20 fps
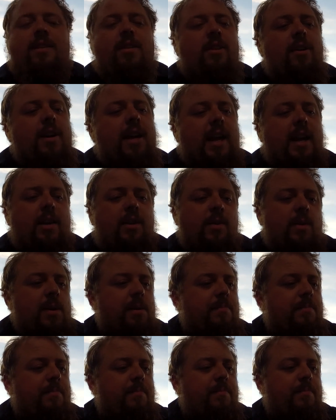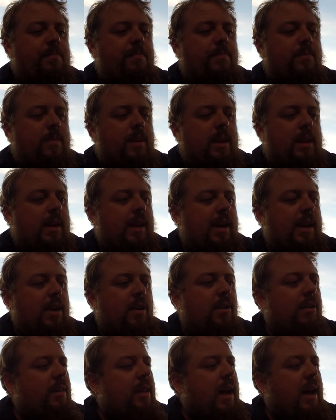look into them. I
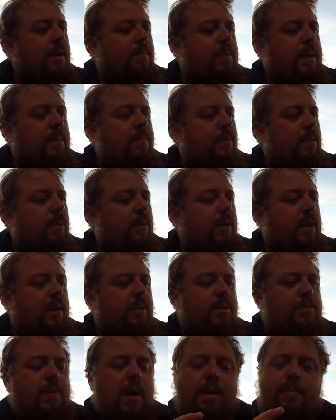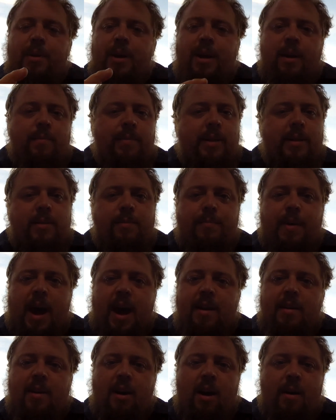know a lot of people, there's probably going to be some
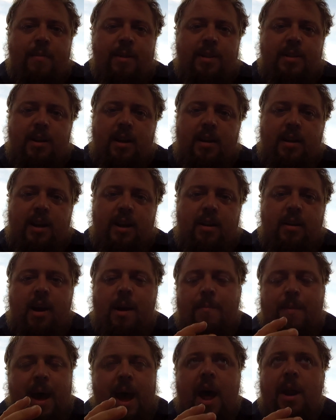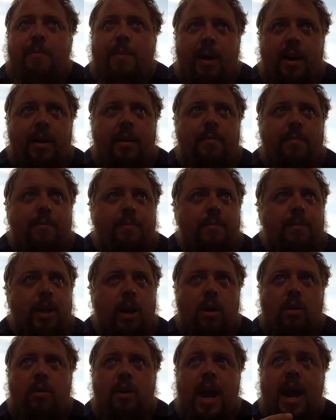bad comments on here. Not bad, but you
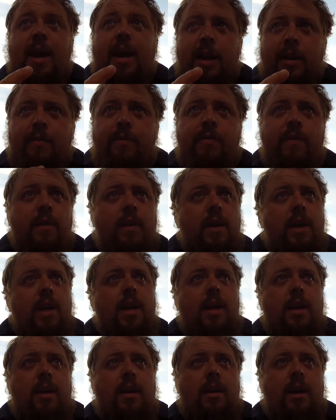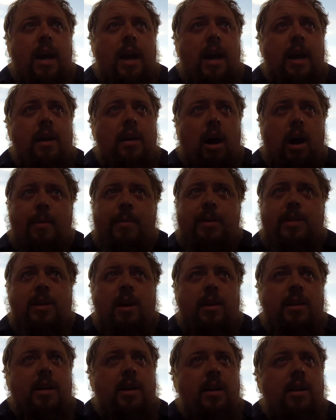know, negative comments
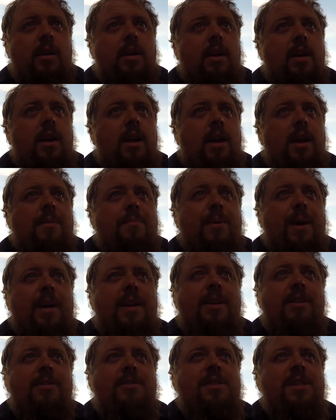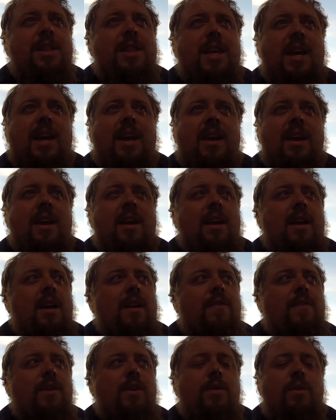on here. But here's the thing.
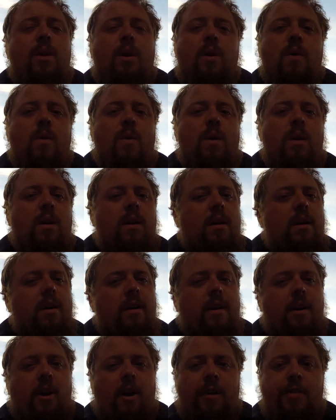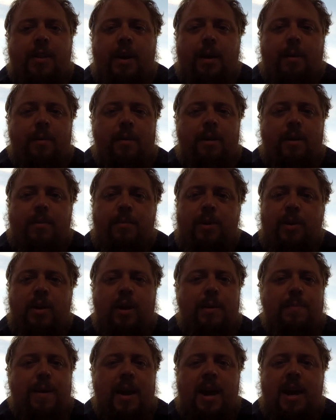If you go on their
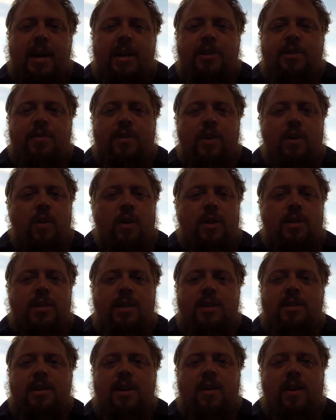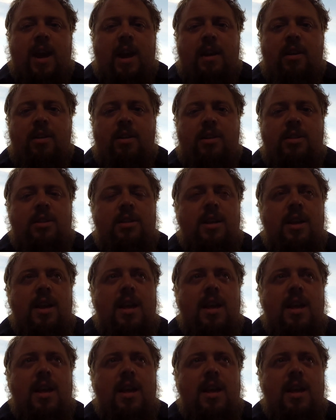community page, if you go on Sixgill Anglers,